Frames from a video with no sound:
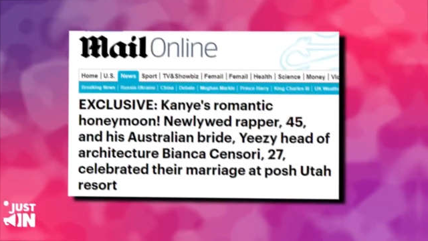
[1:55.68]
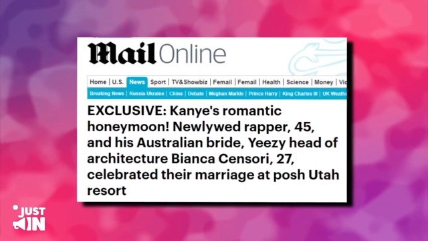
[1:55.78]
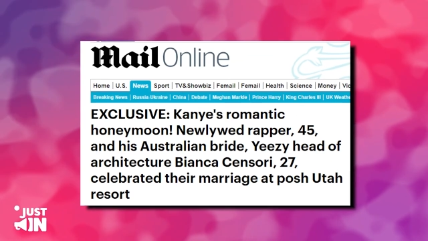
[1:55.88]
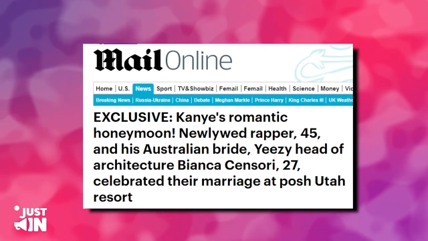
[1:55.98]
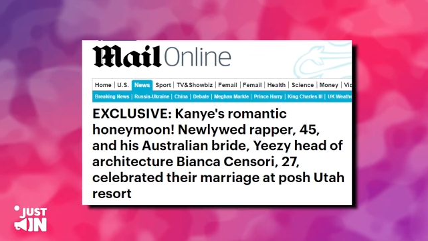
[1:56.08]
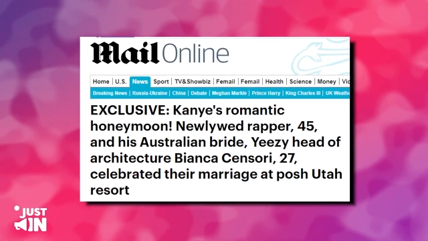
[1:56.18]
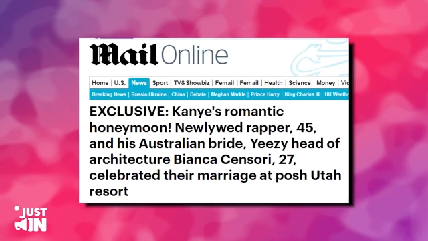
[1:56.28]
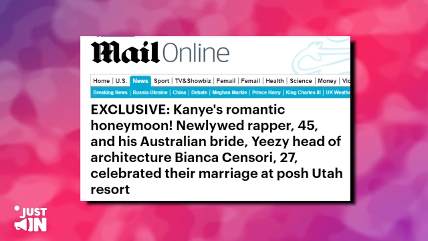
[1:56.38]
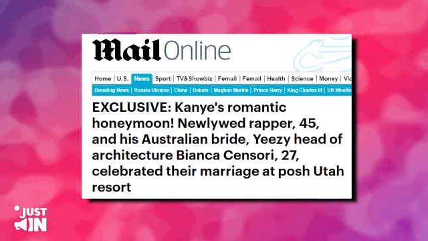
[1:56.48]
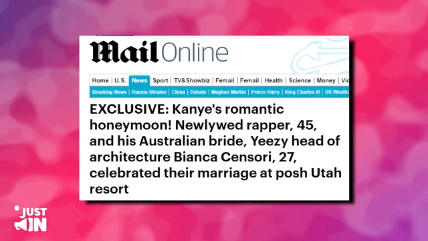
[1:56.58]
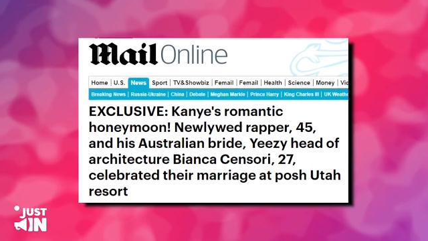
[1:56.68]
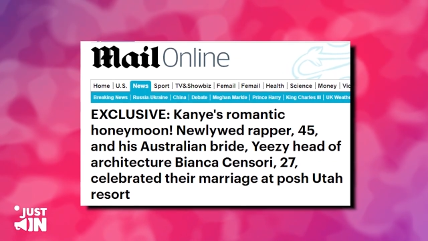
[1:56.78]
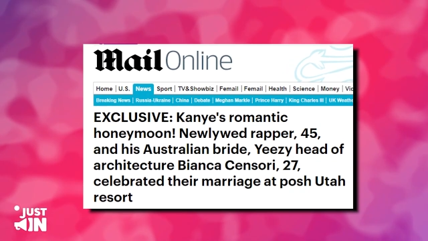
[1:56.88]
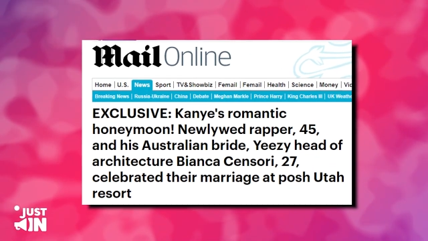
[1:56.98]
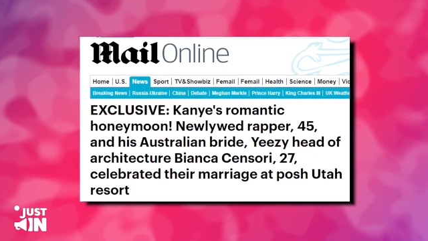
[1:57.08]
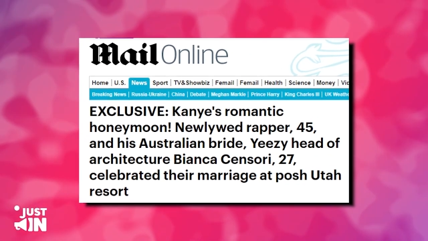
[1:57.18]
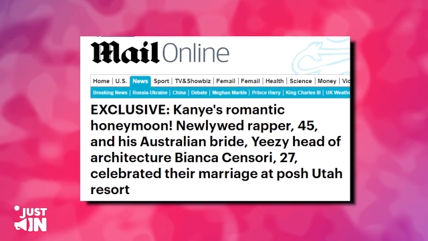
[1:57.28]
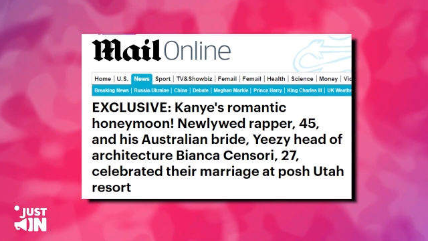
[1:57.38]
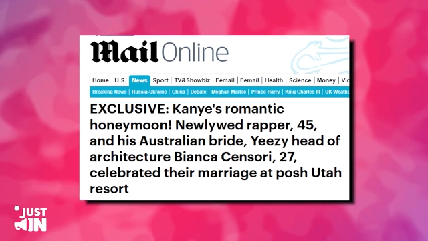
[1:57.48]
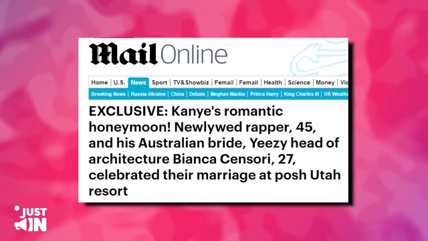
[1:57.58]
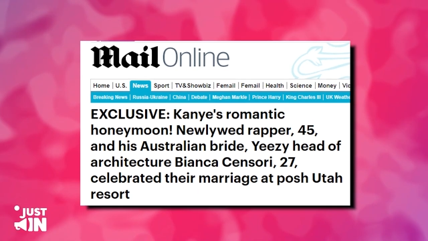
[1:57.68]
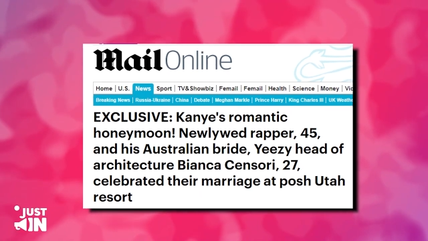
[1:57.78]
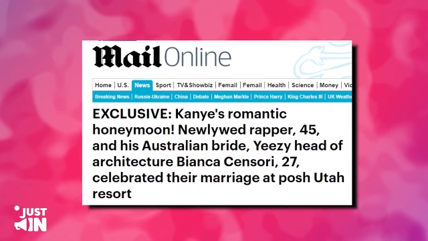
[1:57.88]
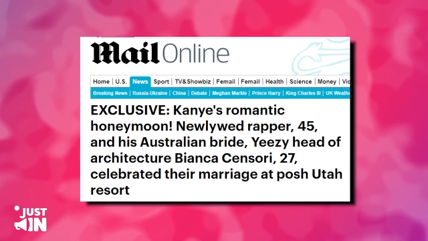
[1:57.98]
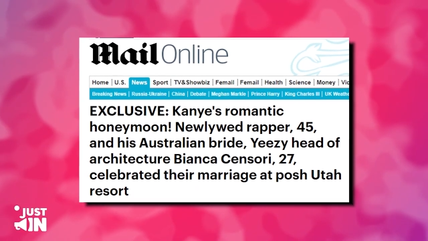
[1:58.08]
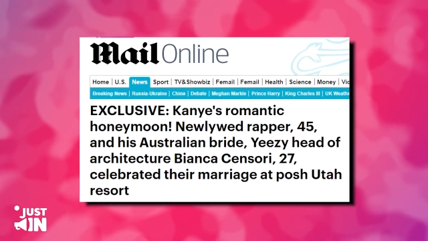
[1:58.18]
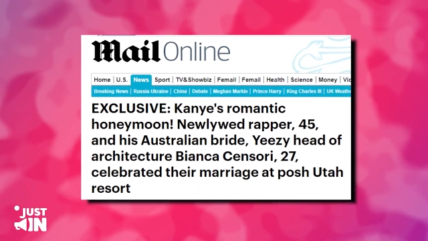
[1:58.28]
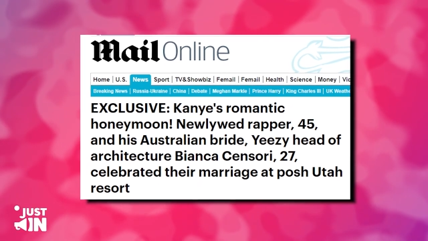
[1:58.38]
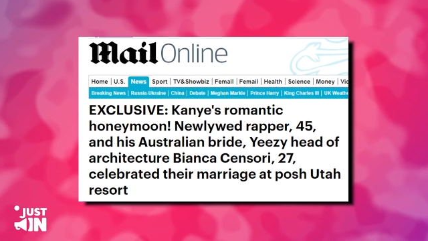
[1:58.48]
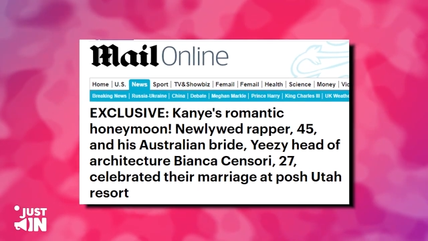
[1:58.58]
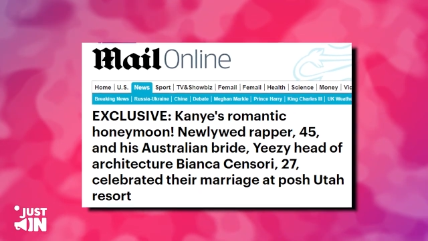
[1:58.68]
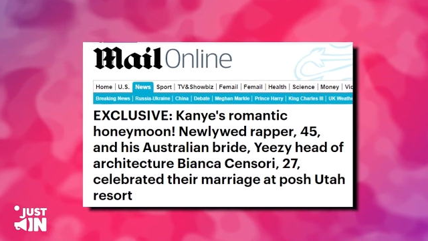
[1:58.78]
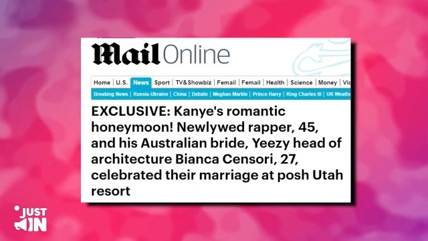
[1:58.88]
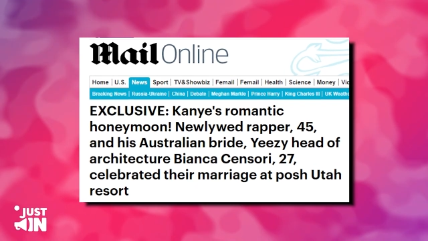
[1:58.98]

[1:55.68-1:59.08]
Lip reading: [unreadable: no face in view]